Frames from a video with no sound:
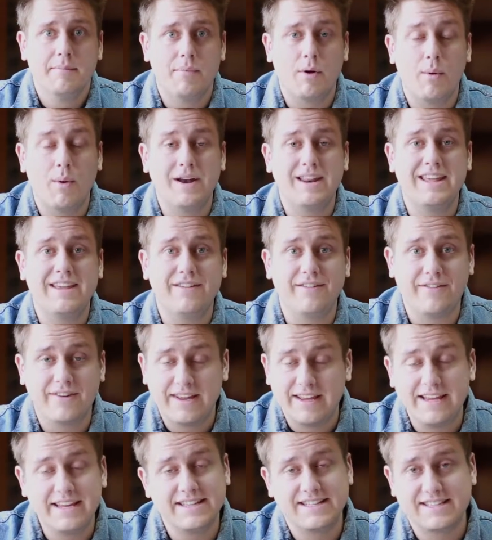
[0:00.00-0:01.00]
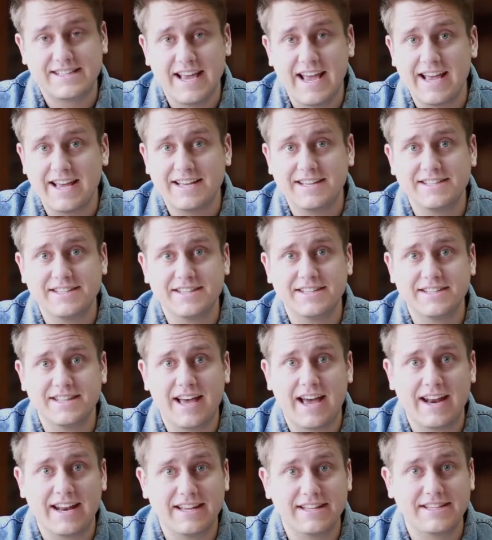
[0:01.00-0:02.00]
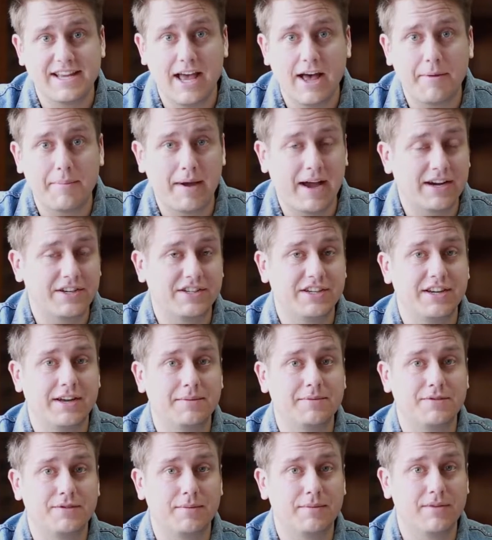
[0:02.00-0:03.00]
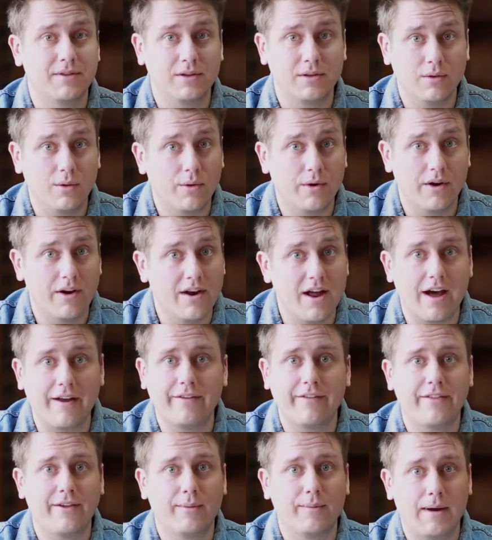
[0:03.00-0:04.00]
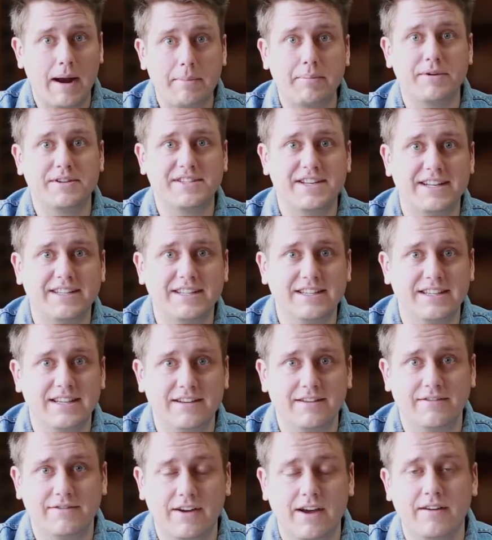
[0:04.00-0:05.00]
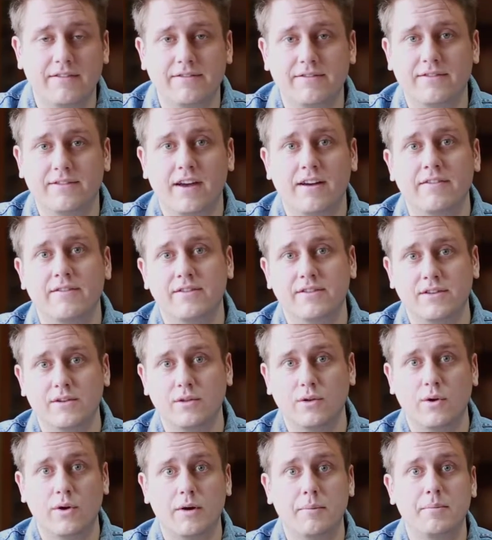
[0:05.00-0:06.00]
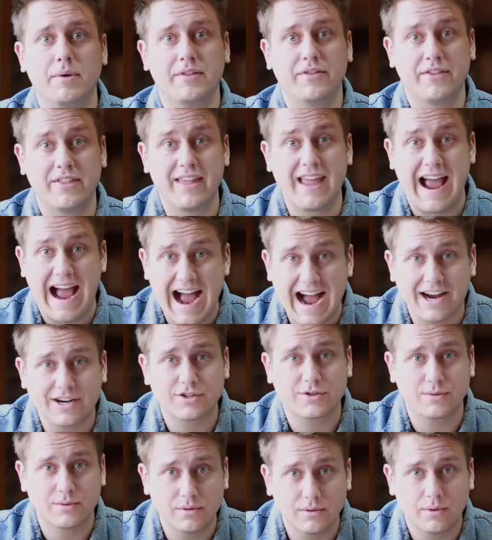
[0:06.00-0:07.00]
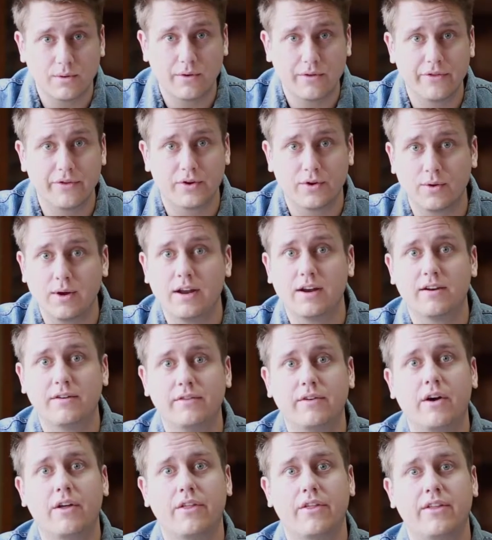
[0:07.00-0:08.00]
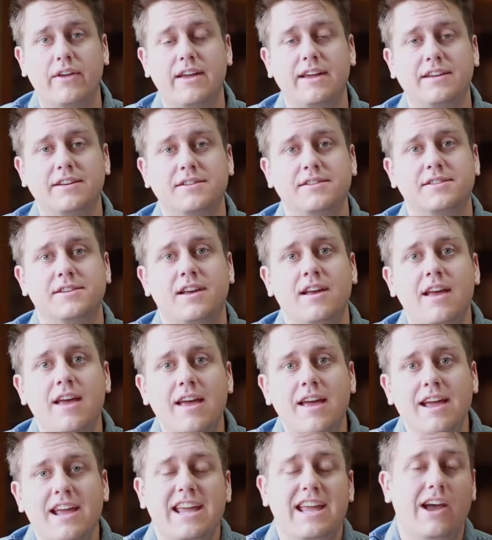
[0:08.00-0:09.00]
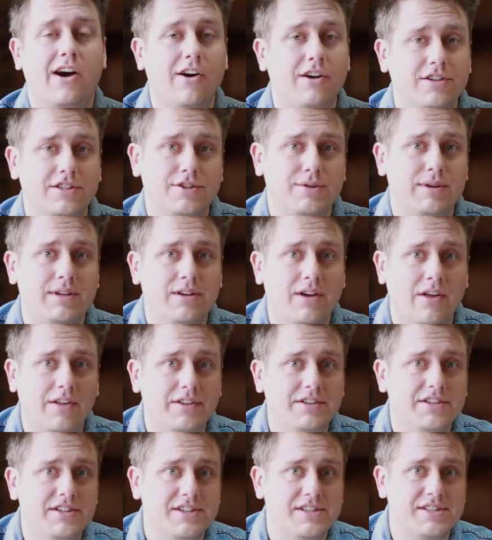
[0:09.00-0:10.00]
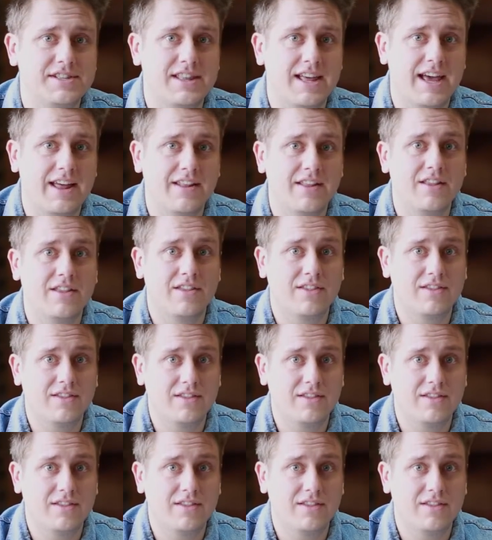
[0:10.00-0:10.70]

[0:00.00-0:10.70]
But what he says is that his help actually comes from the Lord, not the representative of the Lord, but the actual Lord, the creator of all things. He also acknowledges that